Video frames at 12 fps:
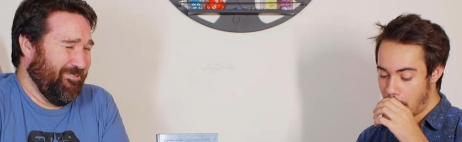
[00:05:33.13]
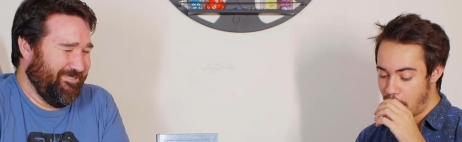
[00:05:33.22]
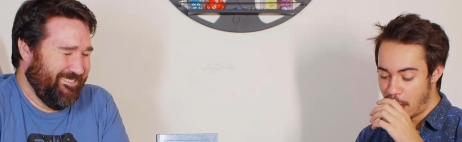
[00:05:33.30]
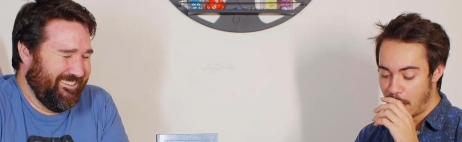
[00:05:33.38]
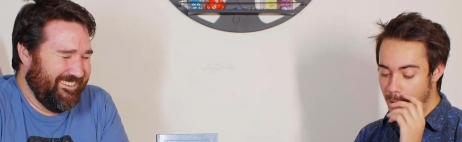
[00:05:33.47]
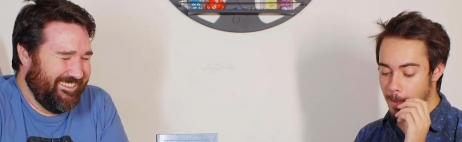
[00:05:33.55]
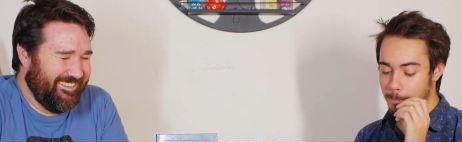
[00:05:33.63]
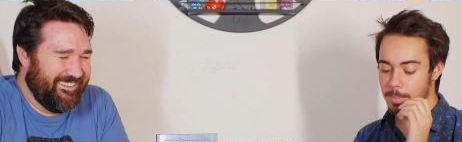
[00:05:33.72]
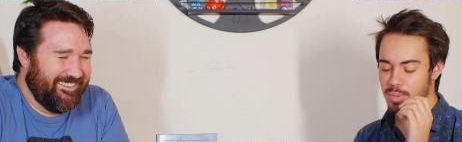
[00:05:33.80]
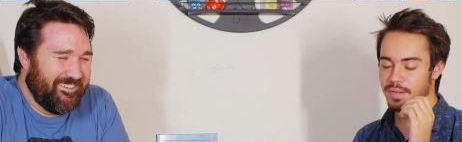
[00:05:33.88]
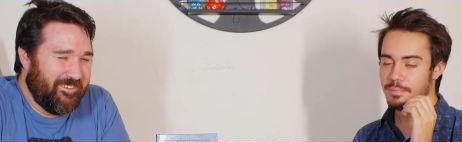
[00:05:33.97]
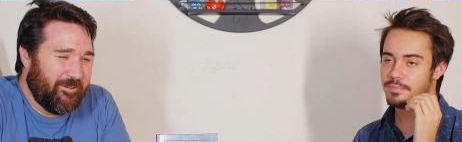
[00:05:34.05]

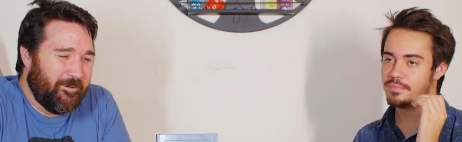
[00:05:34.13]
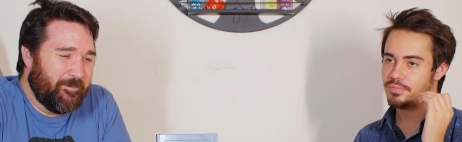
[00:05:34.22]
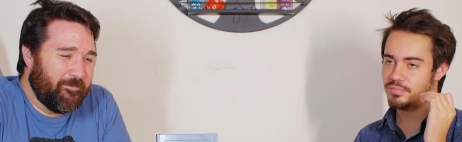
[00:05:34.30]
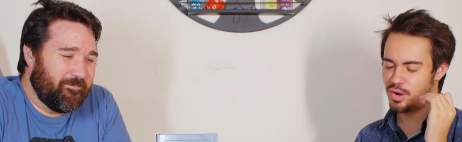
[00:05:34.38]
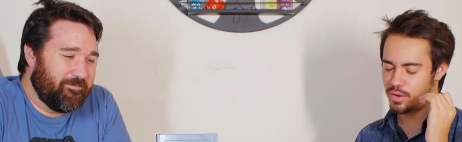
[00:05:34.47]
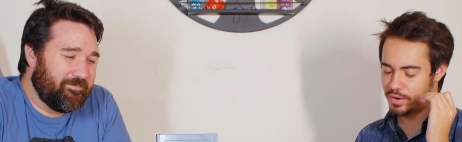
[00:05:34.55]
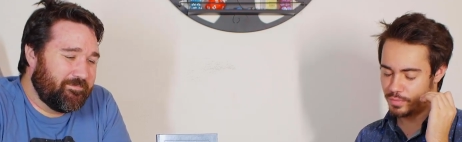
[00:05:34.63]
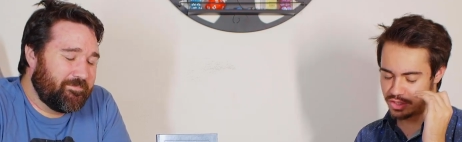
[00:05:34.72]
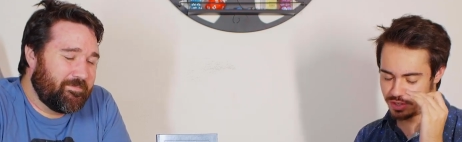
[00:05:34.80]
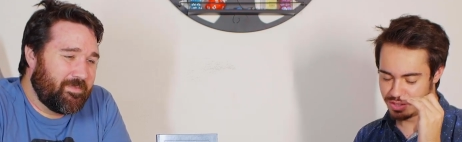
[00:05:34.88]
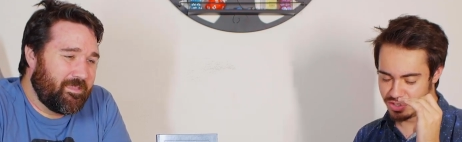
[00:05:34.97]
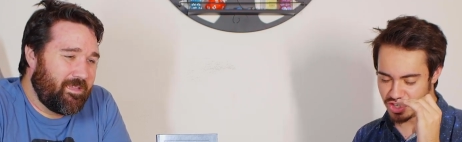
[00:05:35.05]
Speaker 1: Um, okay,
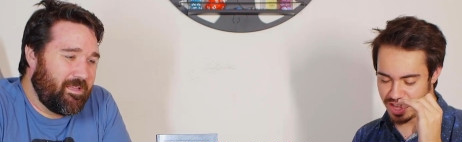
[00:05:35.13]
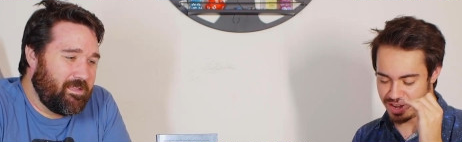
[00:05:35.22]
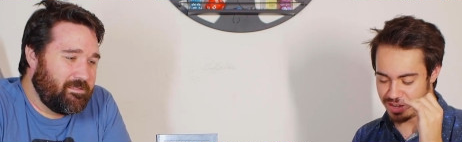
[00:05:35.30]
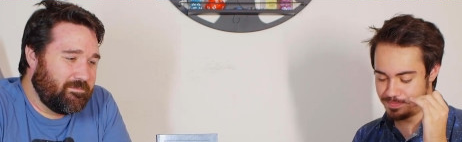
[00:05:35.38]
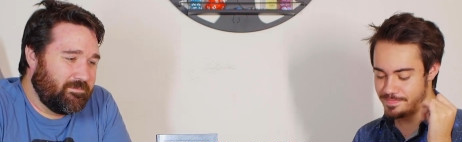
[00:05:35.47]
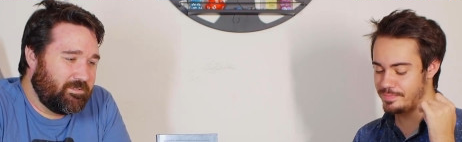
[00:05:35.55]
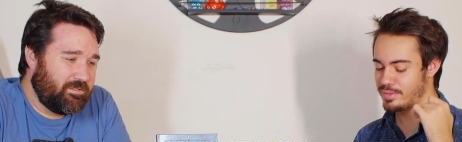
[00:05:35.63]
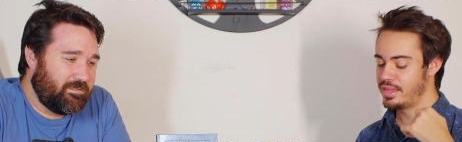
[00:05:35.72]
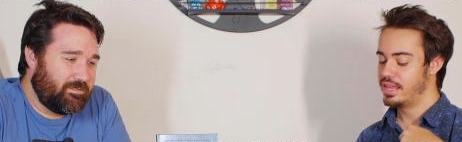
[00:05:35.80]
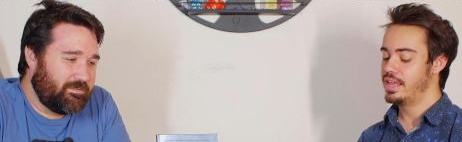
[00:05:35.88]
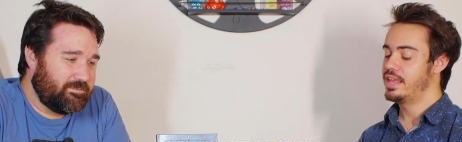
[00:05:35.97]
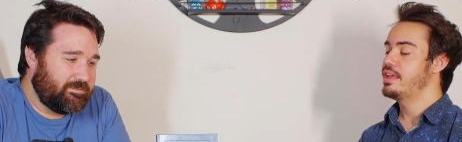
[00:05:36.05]
Return of the Jedi.
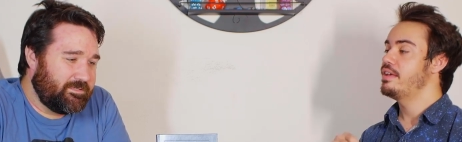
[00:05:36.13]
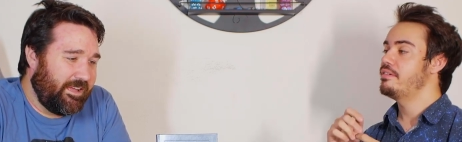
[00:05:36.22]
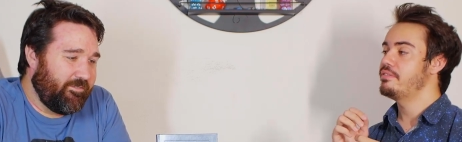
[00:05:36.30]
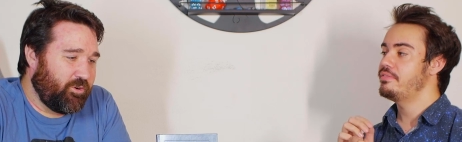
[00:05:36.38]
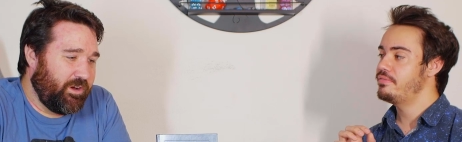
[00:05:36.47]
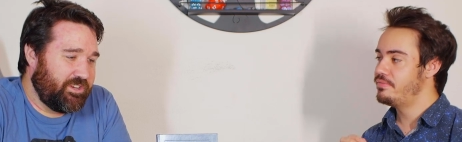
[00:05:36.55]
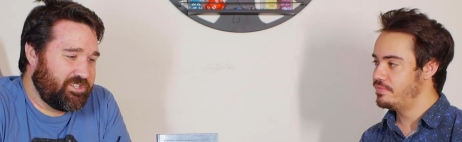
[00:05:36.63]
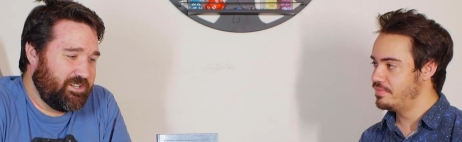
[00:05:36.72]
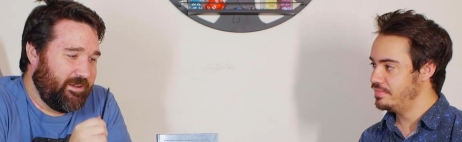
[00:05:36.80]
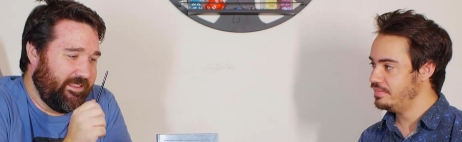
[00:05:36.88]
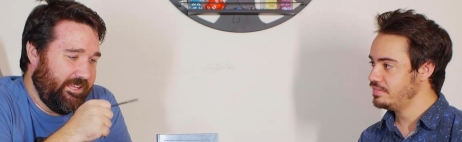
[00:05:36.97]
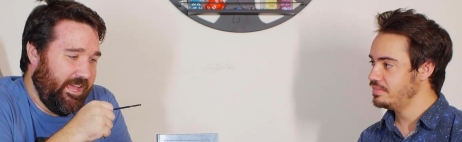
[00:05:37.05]
I have a
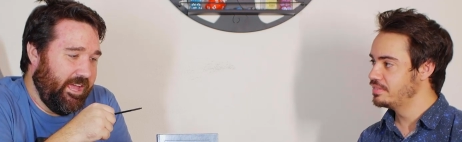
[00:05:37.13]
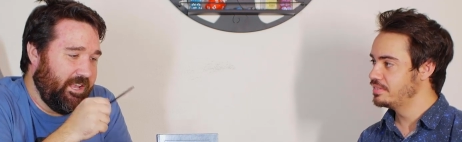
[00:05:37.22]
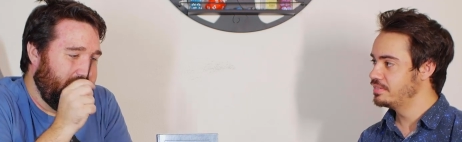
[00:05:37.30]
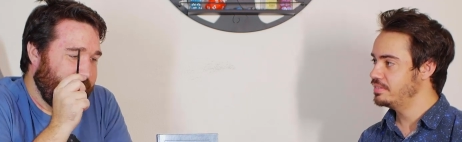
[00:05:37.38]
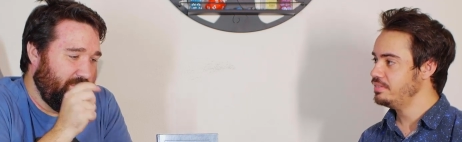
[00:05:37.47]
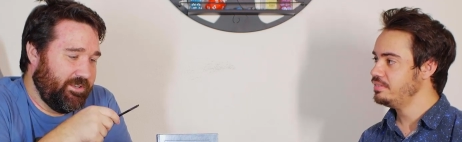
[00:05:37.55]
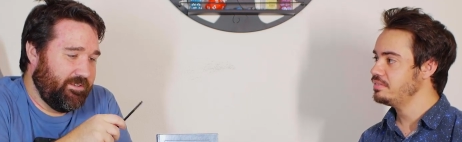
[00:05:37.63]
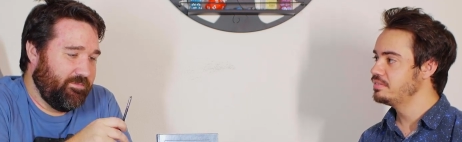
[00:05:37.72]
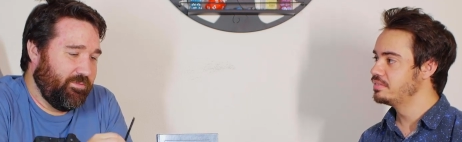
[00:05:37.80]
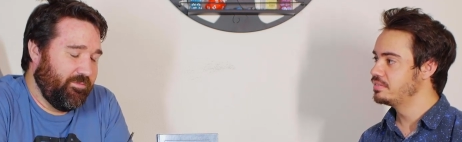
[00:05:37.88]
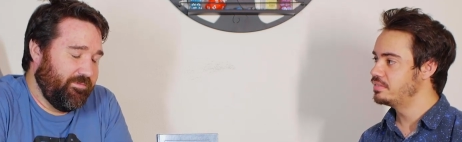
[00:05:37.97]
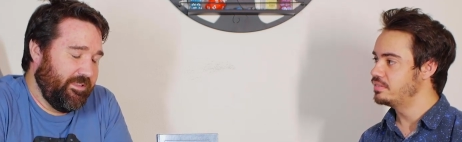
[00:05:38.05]
question about the end, but
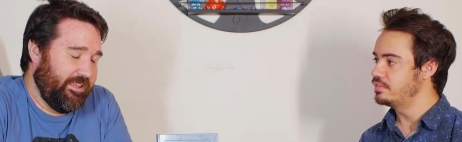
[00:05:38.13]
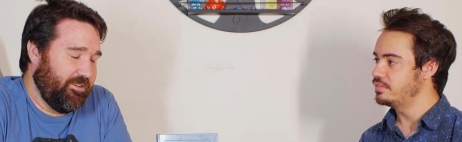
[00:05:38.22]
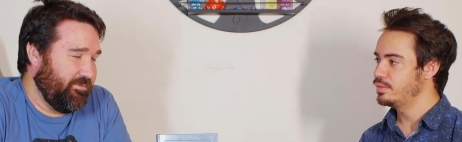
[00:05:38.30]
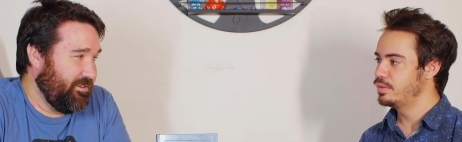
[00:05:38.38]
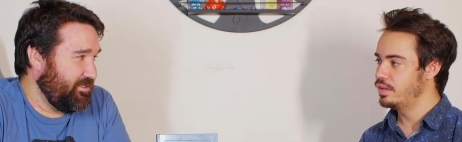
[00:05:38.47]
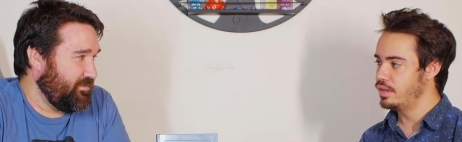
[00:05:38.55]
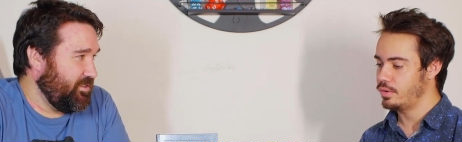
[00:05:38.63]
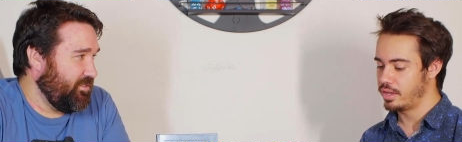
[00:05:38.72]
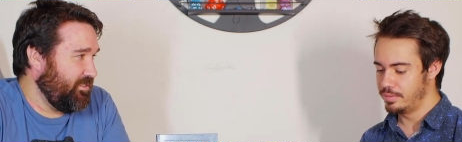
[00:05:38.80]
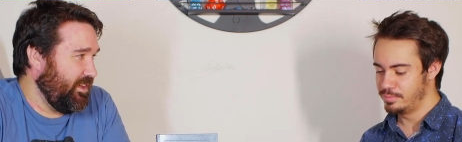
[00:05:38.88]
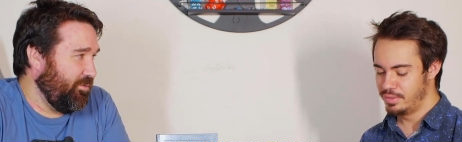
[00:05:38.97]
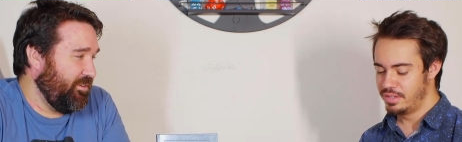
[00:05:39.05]
we'll let you finish first.
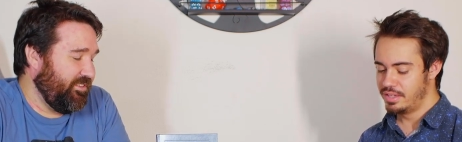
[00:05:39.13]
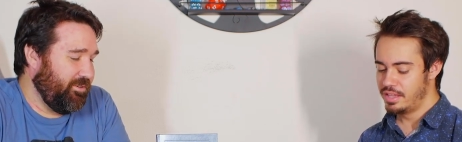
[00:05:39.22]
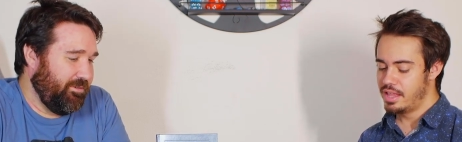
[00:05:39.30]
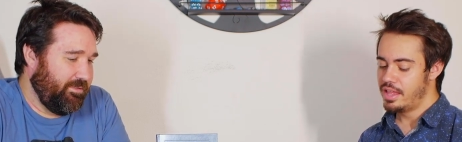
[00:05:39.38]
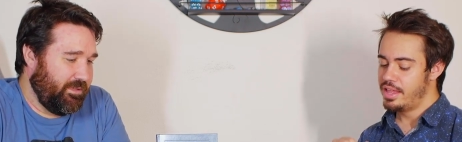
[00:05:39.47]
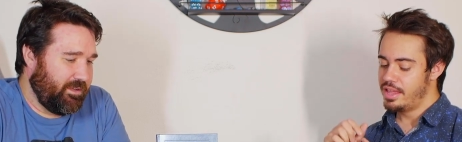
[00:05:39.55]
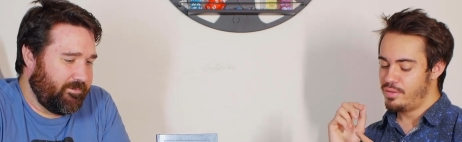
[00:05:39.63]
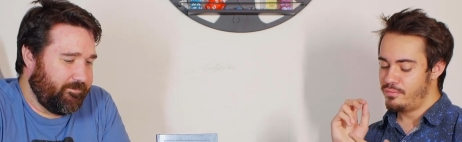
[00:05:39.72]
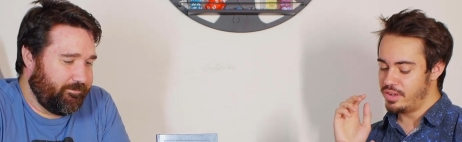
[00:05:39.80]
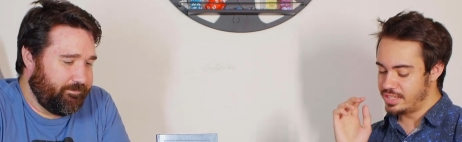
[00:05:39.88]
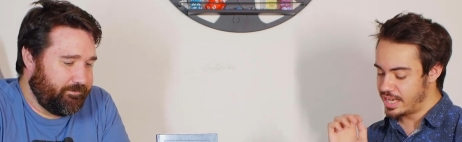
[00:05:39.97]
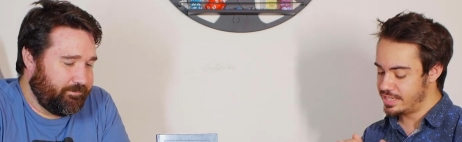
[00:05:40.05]
Okay. I want to see what you think.
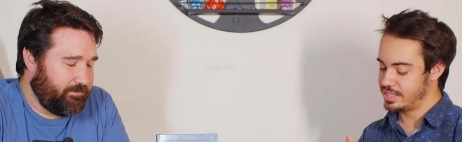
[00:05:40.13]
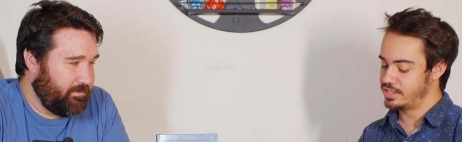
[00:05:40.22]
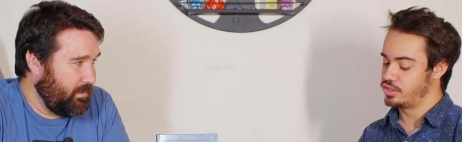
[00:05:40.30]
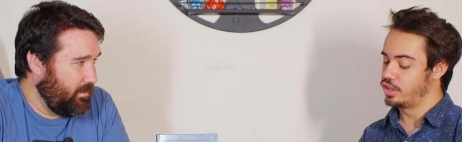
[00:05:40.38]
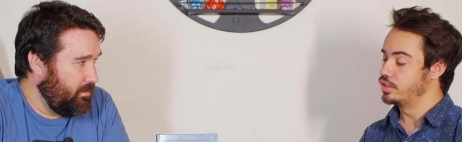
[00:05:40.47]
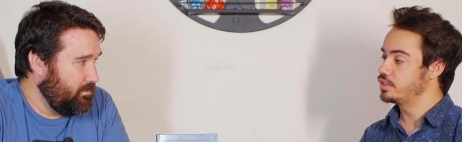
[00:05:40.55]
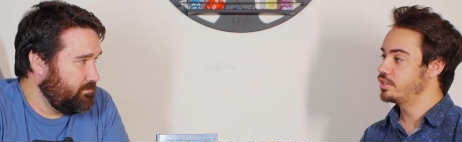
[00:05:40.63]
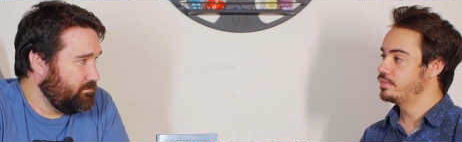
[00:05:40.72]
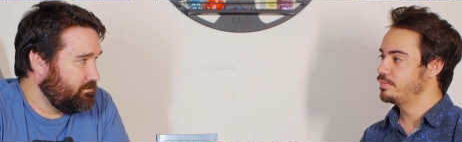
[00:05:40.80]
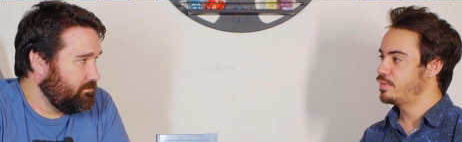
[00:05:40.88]
Speaker 2: Fantastic start.